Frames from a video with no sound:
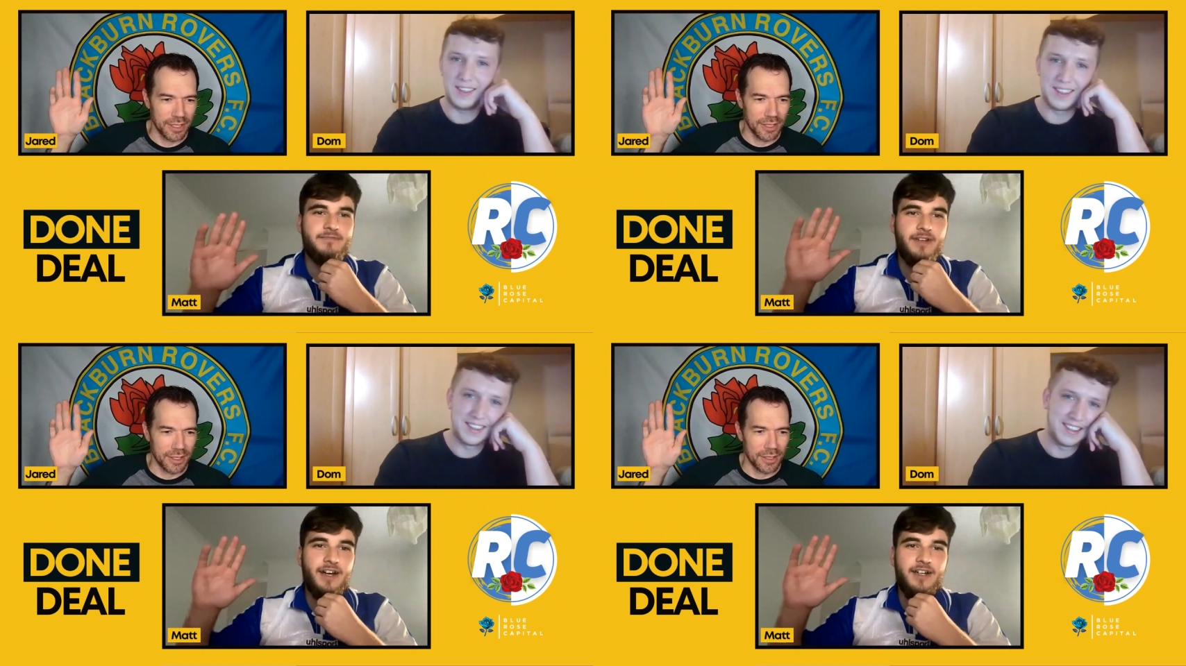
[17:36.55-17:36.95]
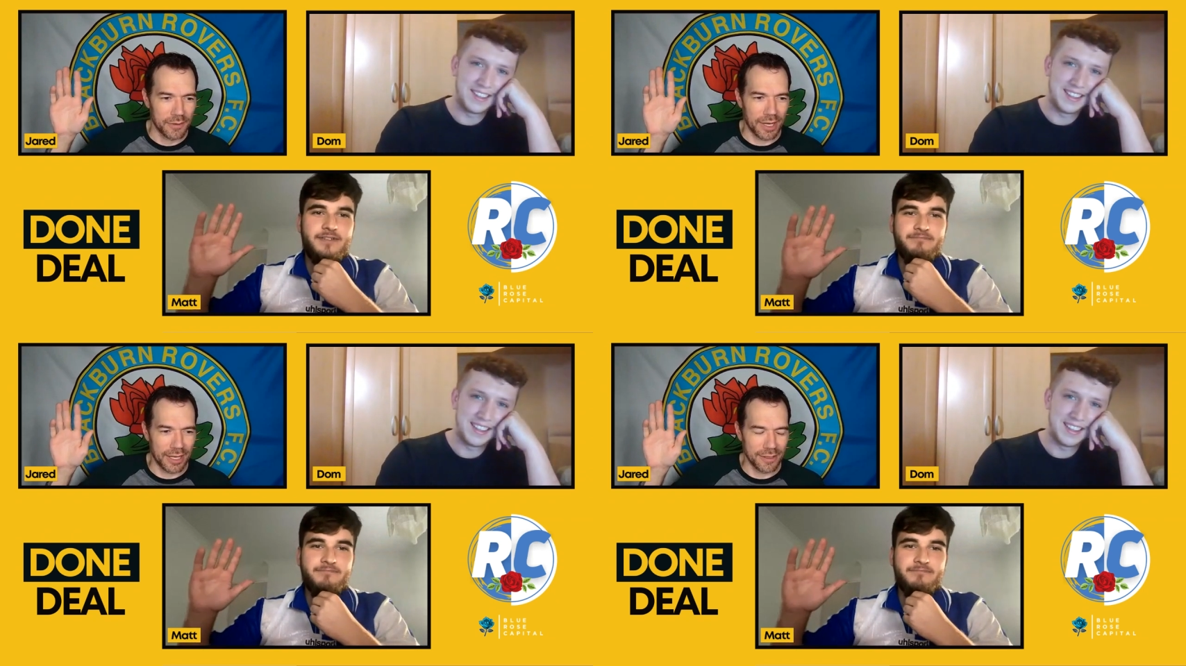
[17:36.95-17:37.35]
Speaker 1: I
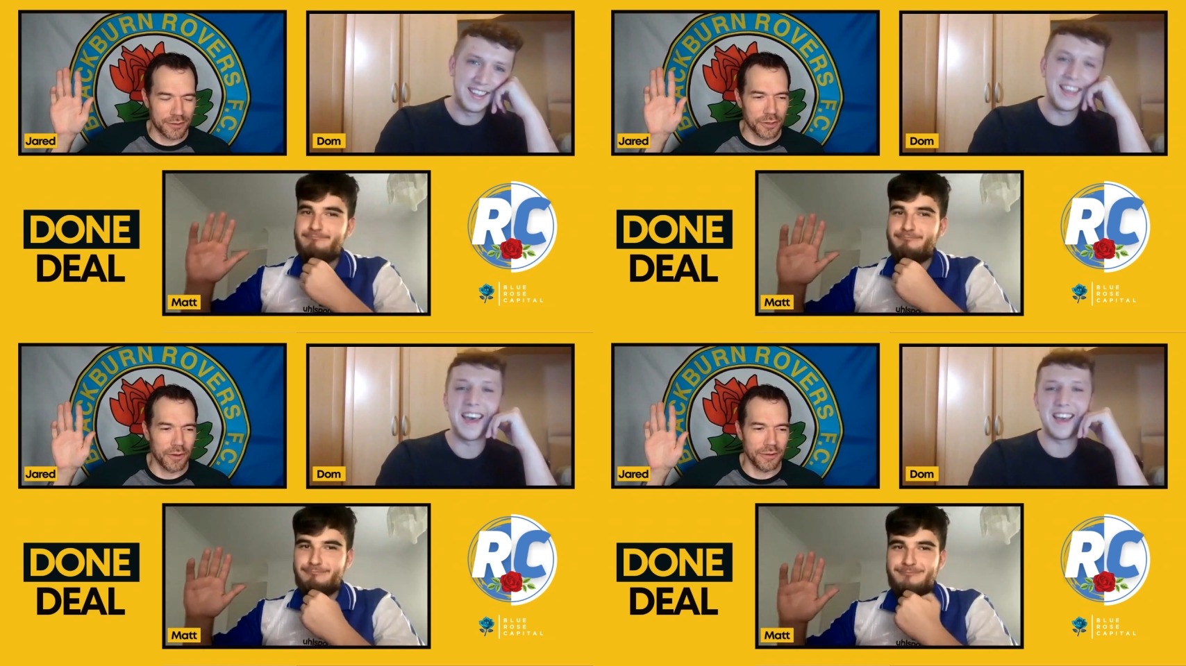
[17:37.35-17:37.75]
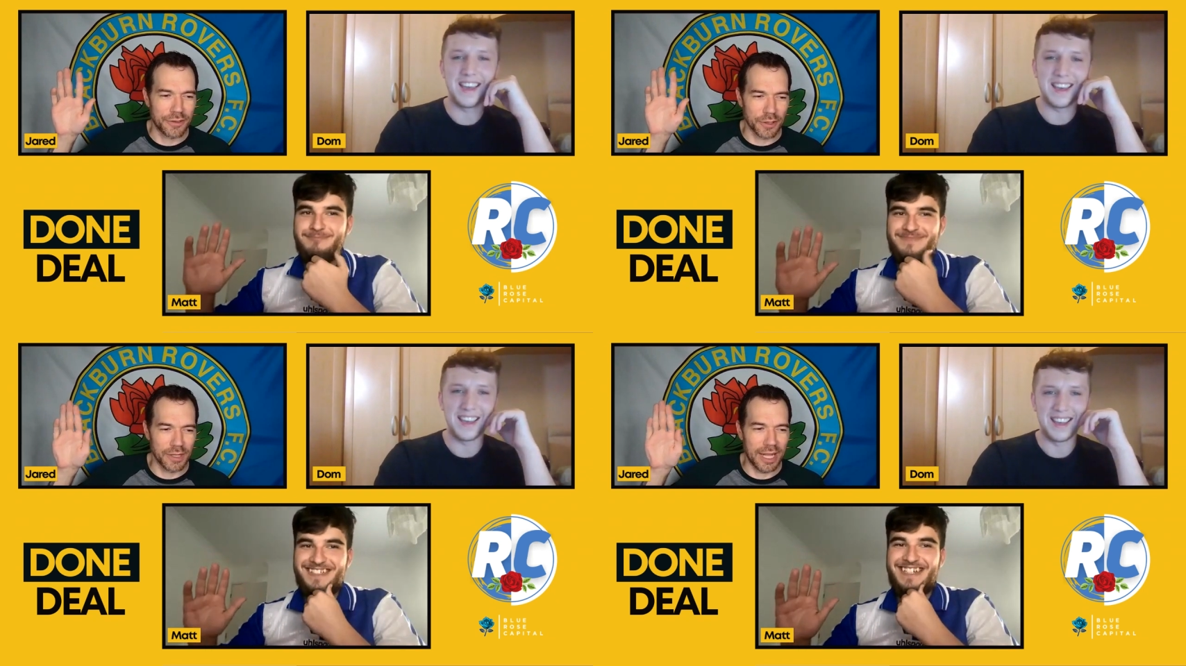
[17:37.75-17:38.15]
right. So, yeah,
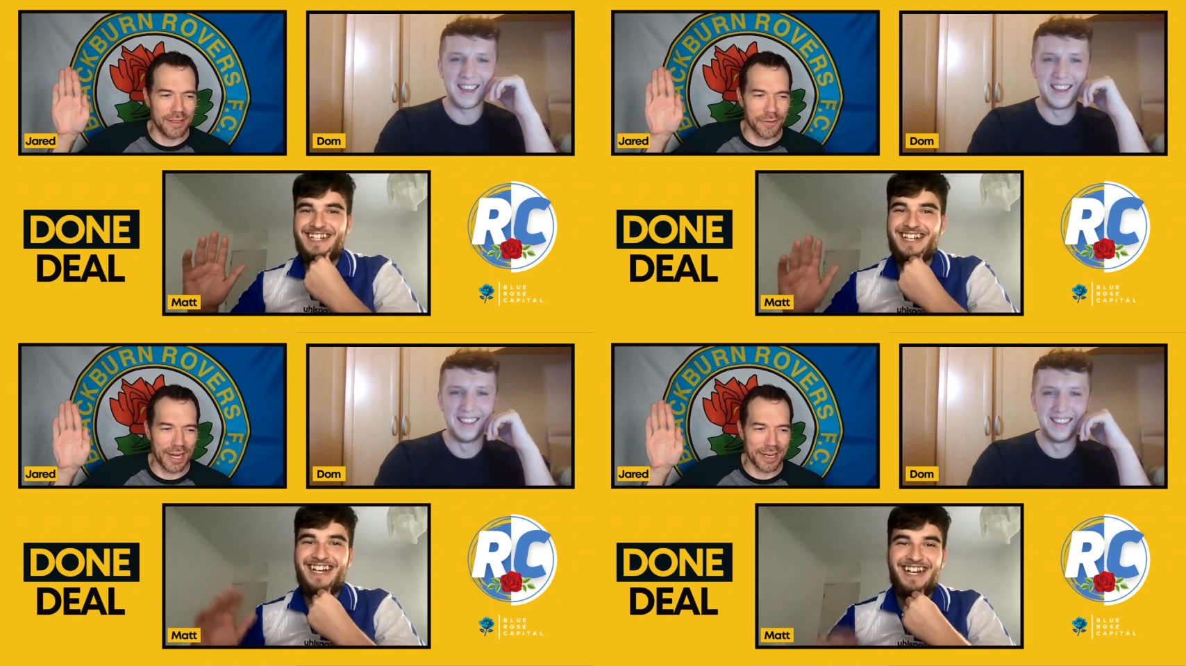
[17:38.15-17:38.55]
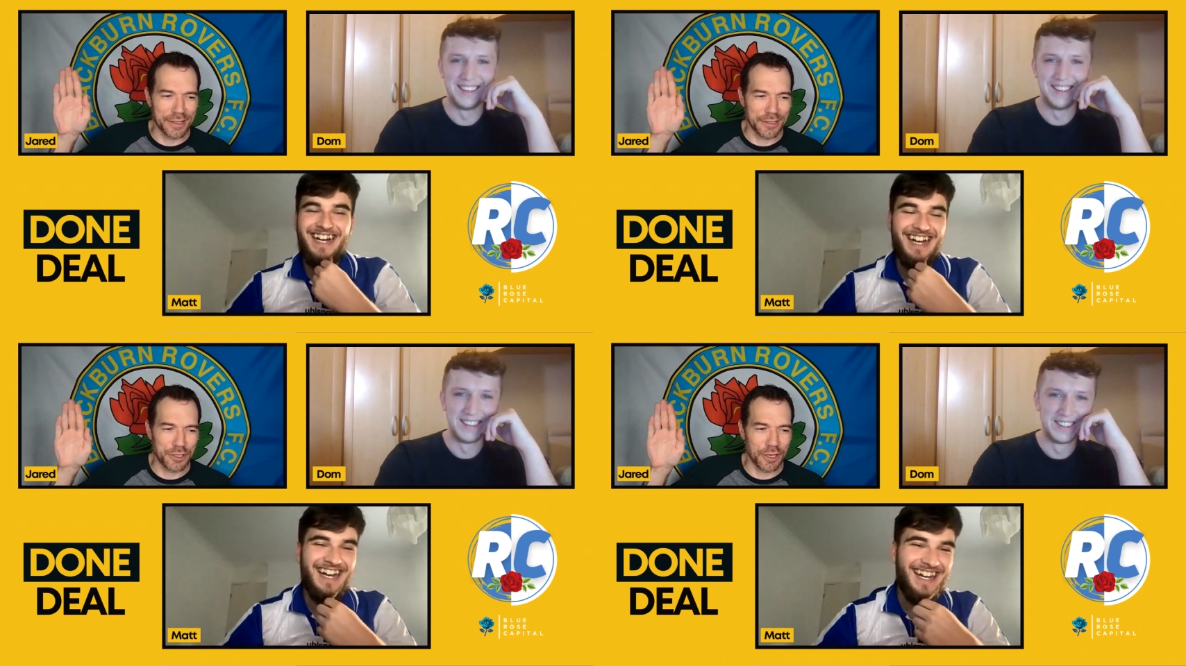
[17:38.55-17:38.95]
so yeah. let the
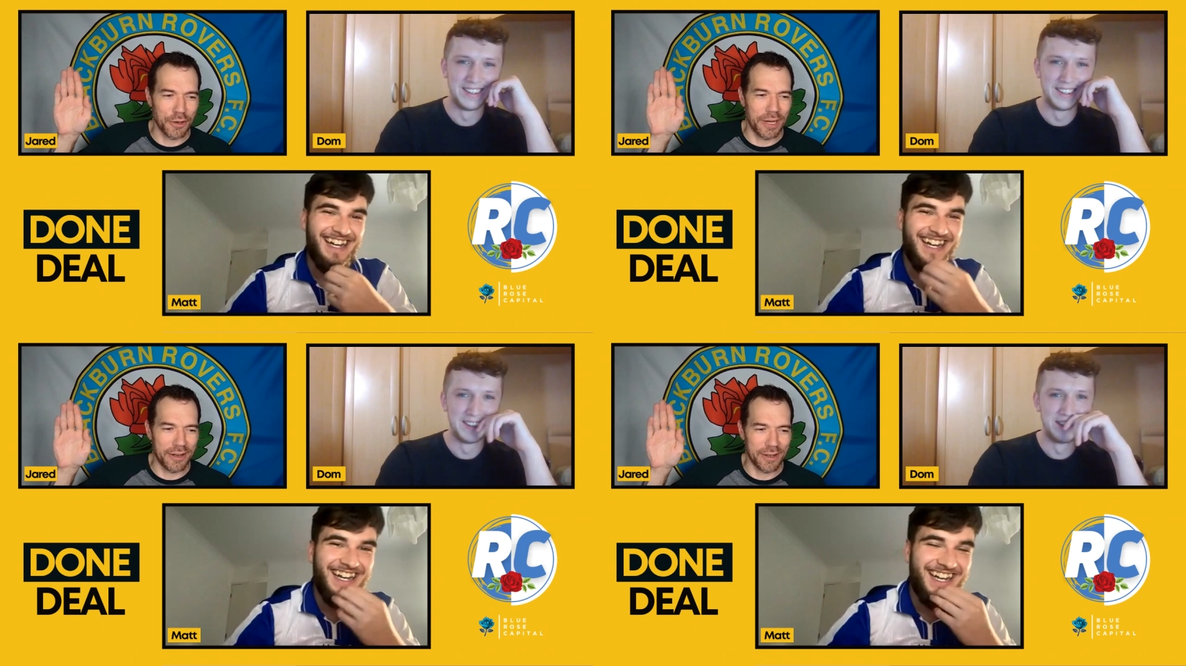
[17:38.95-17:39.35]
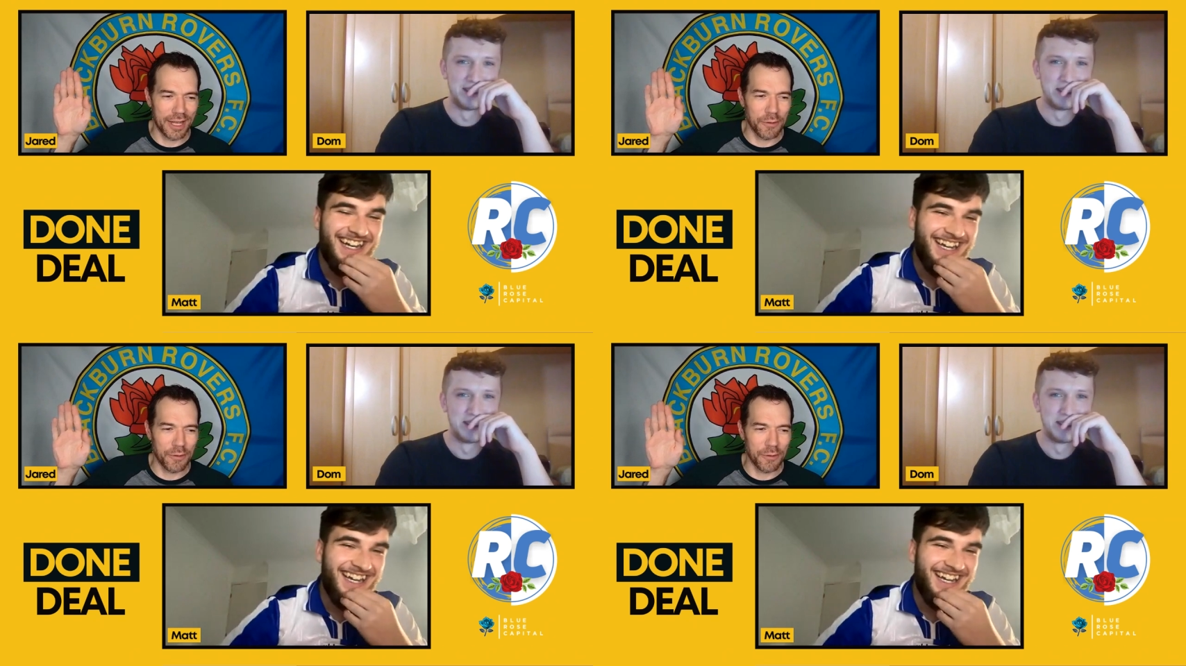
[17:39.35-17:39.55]
record show, internet.